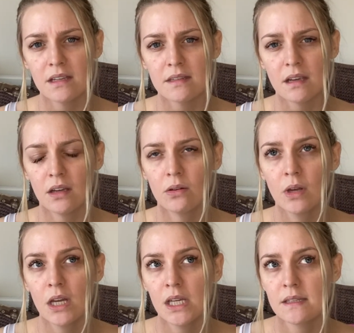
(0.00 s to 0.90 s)
So
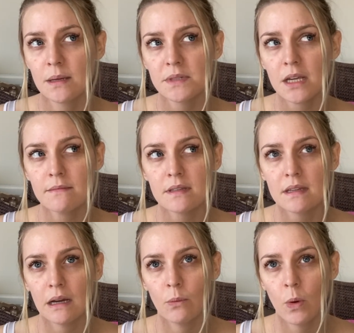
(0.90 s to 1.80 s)
sometimes
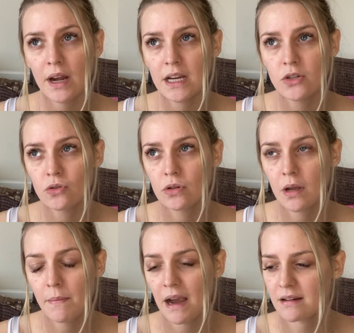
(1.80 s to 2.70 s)
when I draw
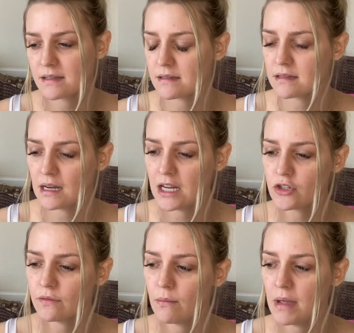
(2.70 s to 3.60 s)
comparisons to
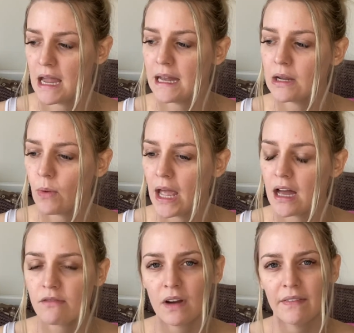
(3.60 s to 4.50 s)
nature, for me anyway,
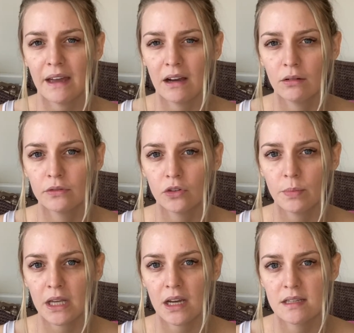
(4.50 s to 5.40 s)
I find that helpful
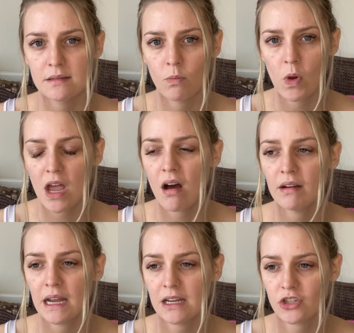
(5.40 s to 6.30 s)
because we are
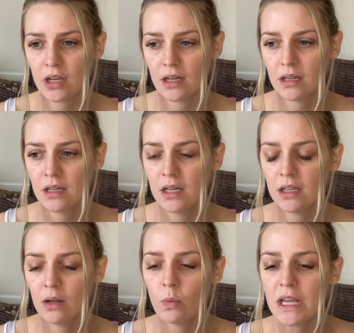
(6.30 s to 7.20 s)
nature.
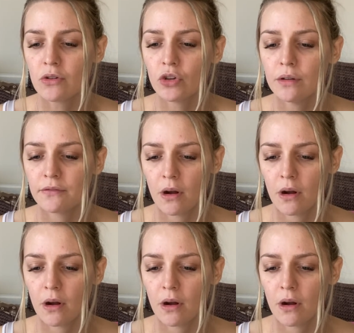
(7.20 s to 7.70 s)
You know, we grew from